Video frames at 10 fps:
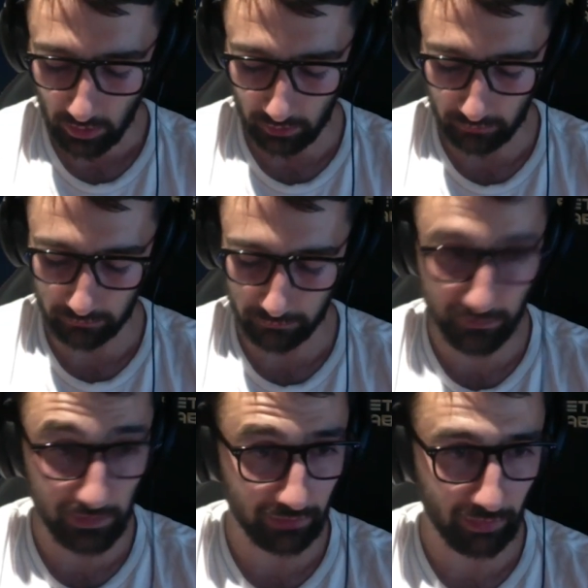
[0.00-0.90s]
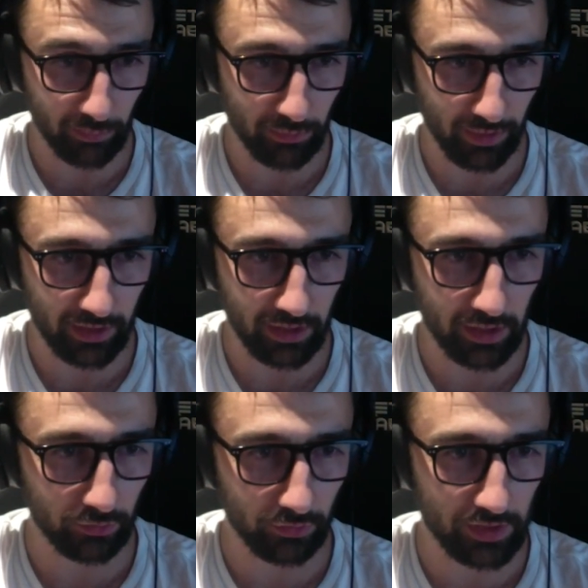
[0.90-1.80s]
kind of fiddling around with the back
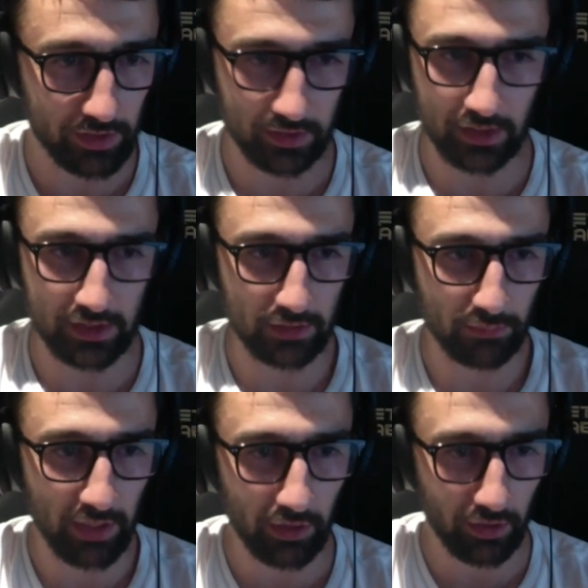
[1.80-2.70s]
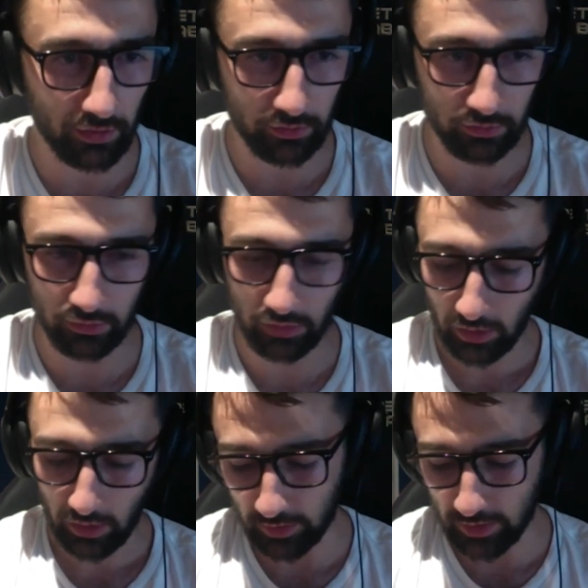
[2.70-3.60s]
end, or that's a PR who
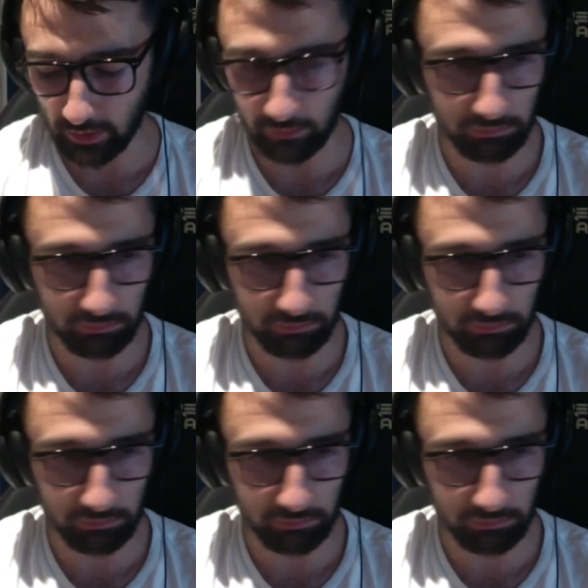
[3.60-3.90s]
is,